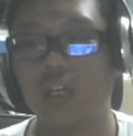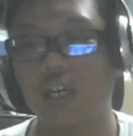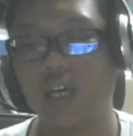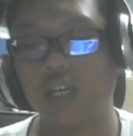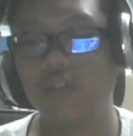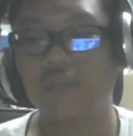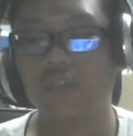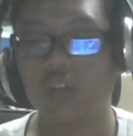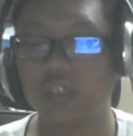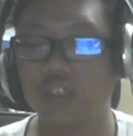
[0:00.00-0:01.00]
and of
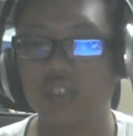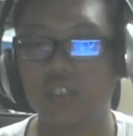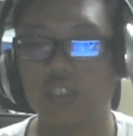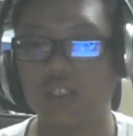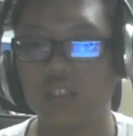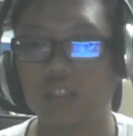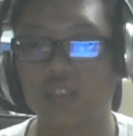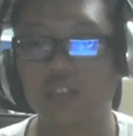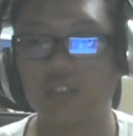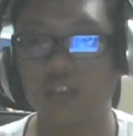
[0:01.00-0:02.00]
course, uh,
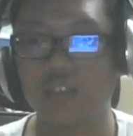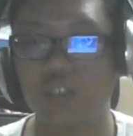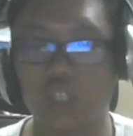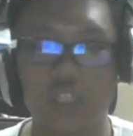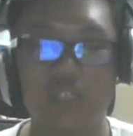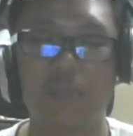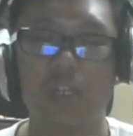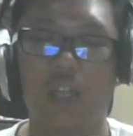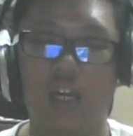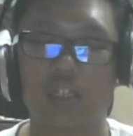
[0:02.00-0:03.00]
just my
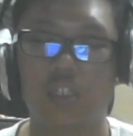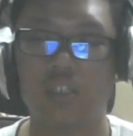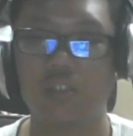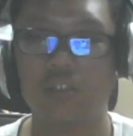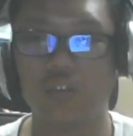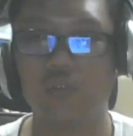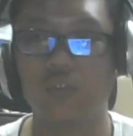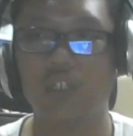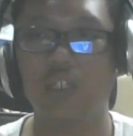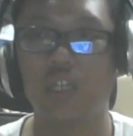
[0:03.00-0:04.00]
luck. You know,
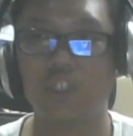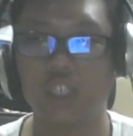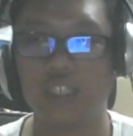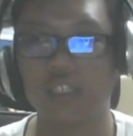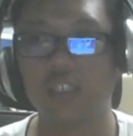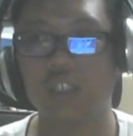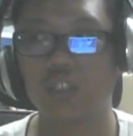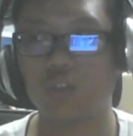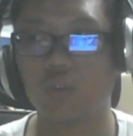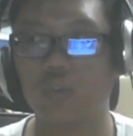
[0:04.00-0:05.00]
addressing this
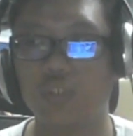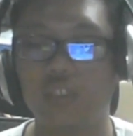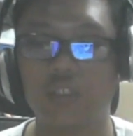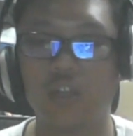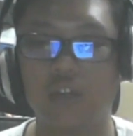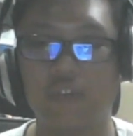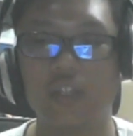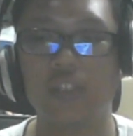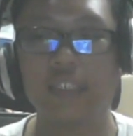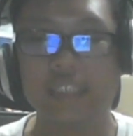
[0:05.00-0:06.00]
show is not
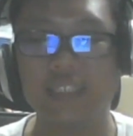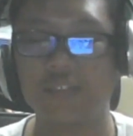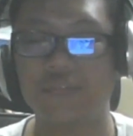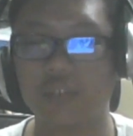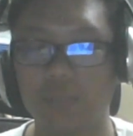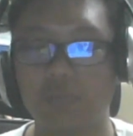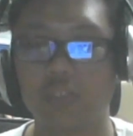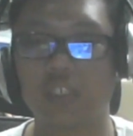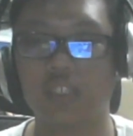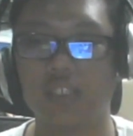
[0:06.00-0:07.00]
very easy for me
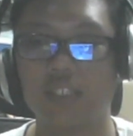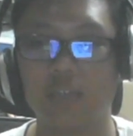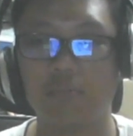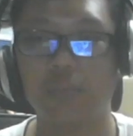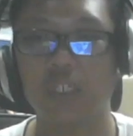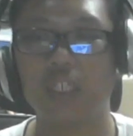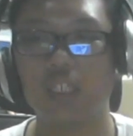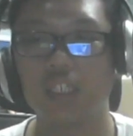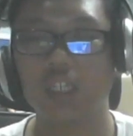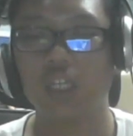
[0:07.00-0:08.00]
because
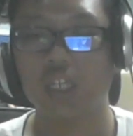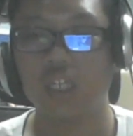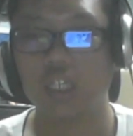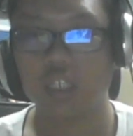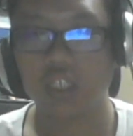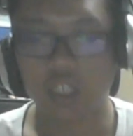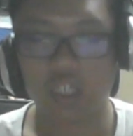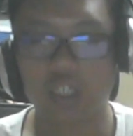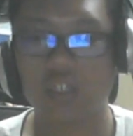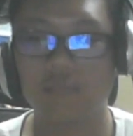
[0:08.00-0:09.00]
somebody
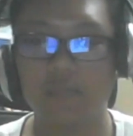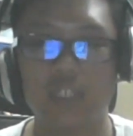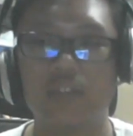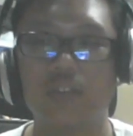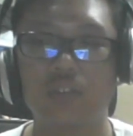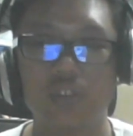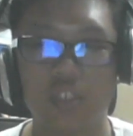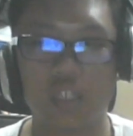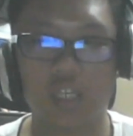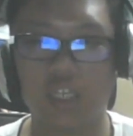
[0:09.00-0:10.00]
did commit
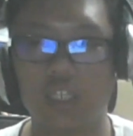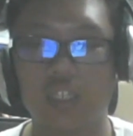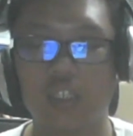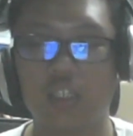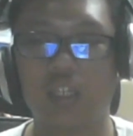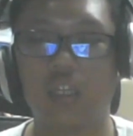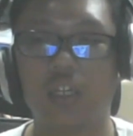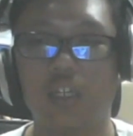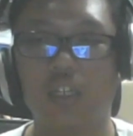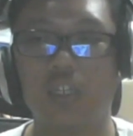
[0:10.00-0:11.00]
suicide and
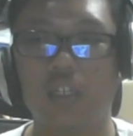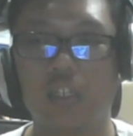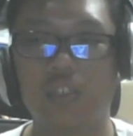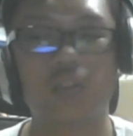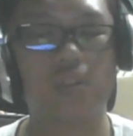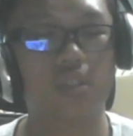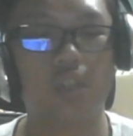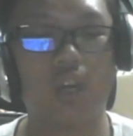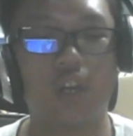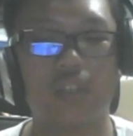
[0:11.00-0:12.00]
uh, you know it
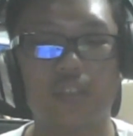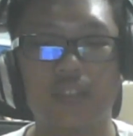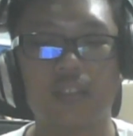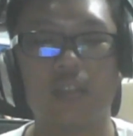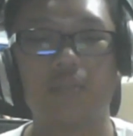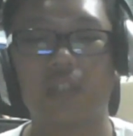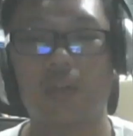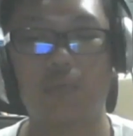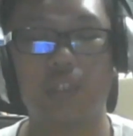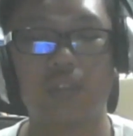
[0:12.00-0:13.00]
caused
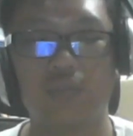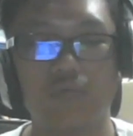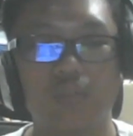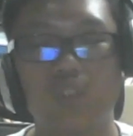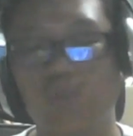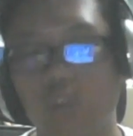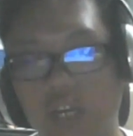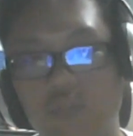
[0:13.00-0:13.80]
someone to retract